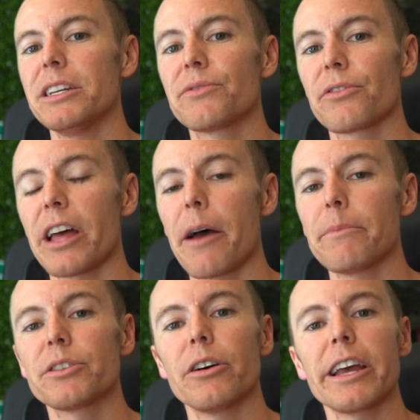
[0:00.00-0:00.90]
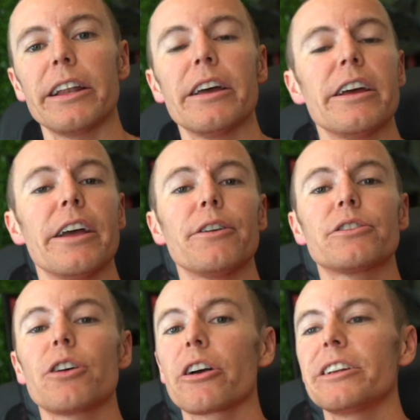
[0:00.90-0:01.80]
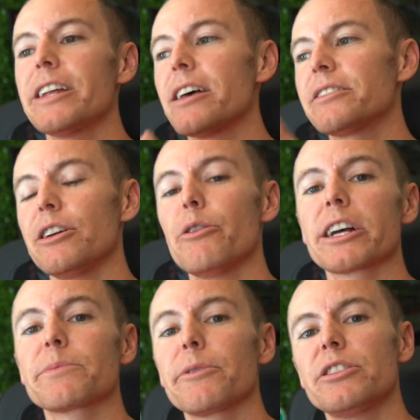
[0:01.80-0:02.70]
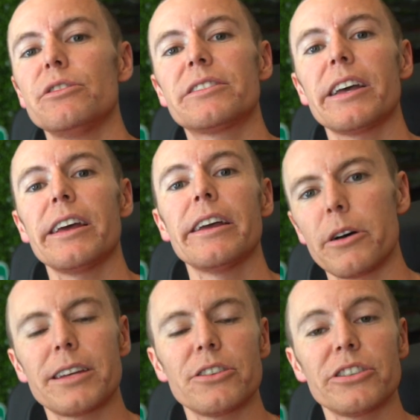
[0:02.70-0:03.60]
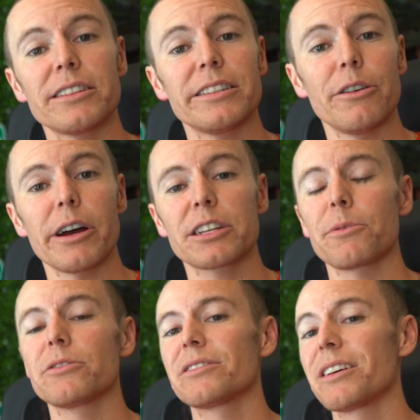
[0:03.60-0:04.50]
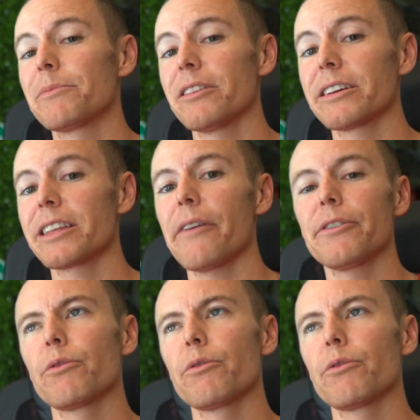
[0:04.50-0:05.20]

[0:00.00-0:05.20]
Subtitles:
is for them. So again, you're targeting SEO experts, you'd say attention SEO experts, something like that.